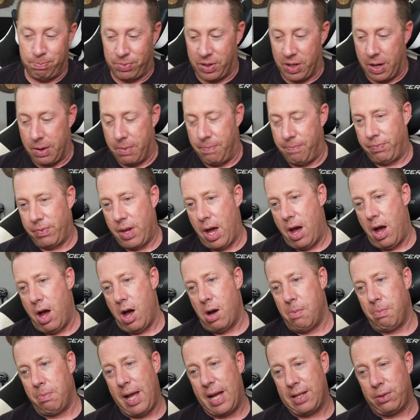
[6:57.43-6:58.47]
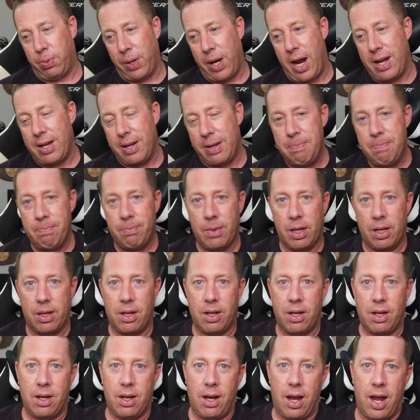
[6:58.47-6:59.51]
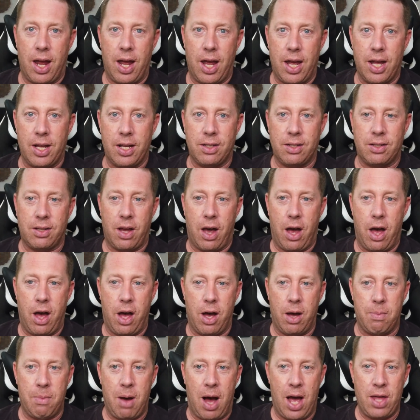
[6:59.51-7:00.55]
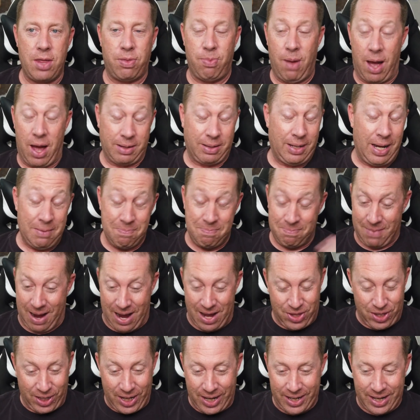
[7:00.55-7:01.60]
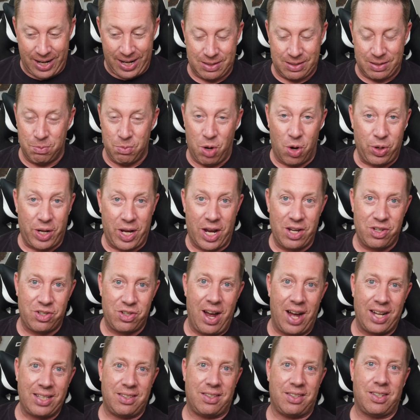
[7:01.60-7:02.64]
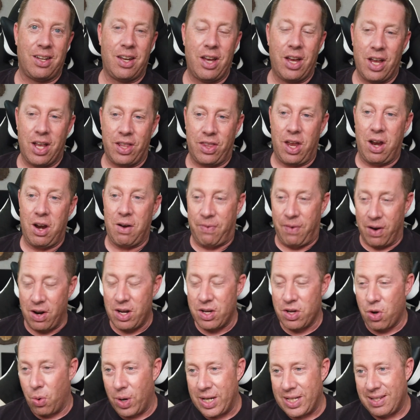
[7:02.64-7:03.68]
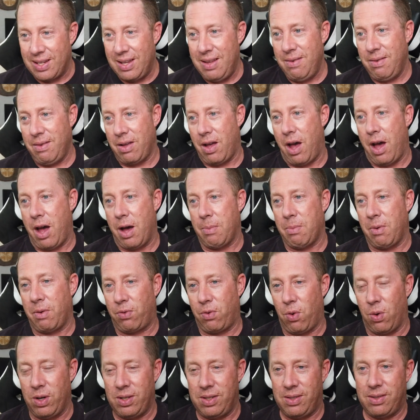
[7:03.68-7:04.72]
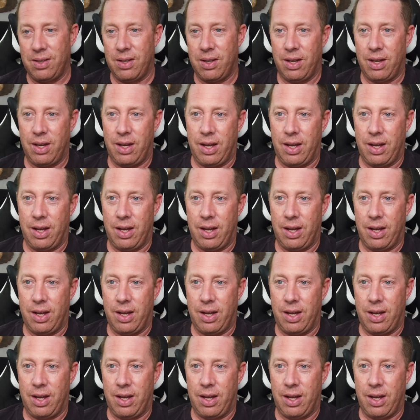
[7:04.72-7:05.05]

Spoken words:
So that's what I did. And I think I some okay shots. They are very noisy, of course.